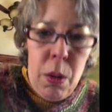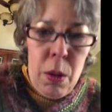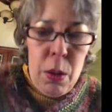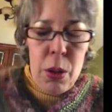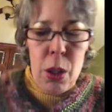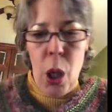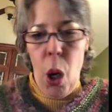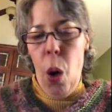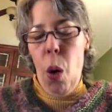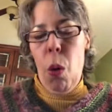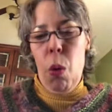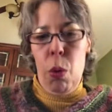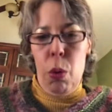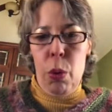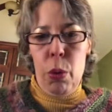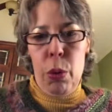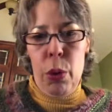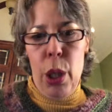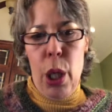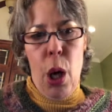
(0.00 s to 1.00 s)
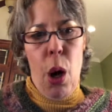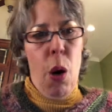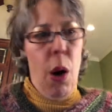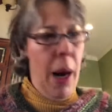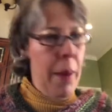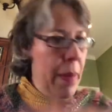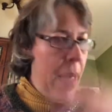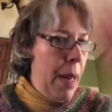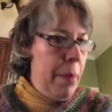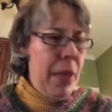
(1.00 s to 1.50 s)
so you know
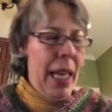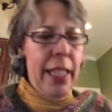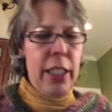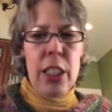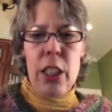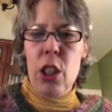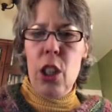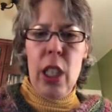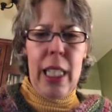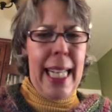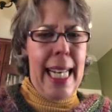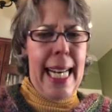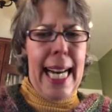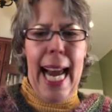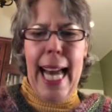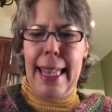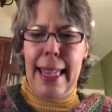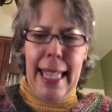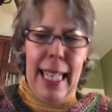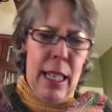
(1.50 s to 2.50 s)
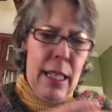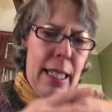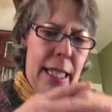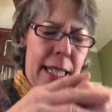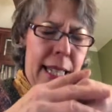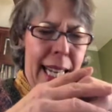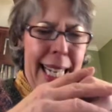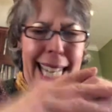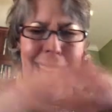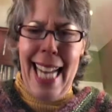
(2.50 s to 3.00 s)
i'm i'm like looking at the
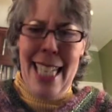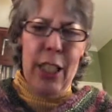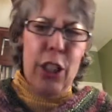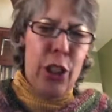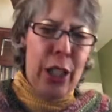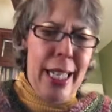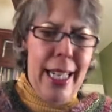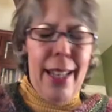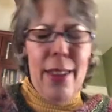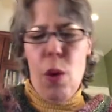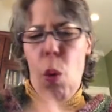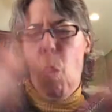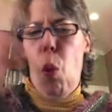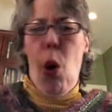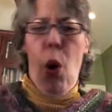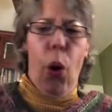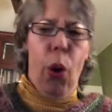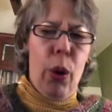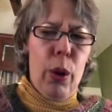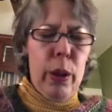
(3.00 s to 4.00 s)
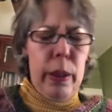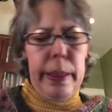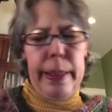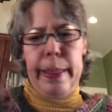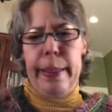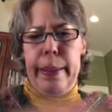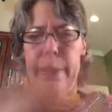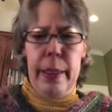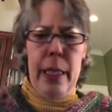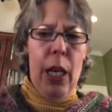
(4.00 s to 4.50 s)
the nation and the world
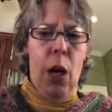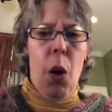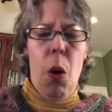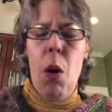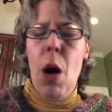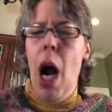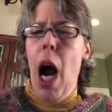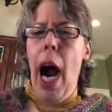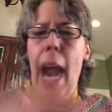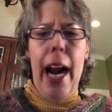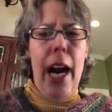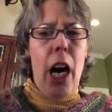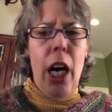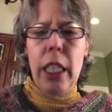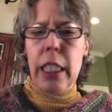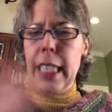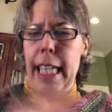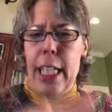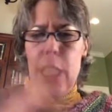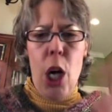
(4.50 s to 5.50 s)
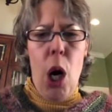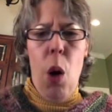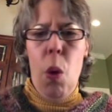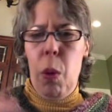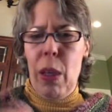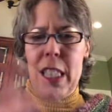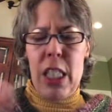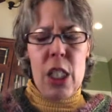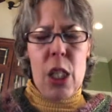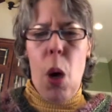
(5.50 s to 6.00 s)
and you know i hardly know
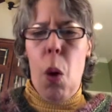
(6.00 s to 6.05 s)
what's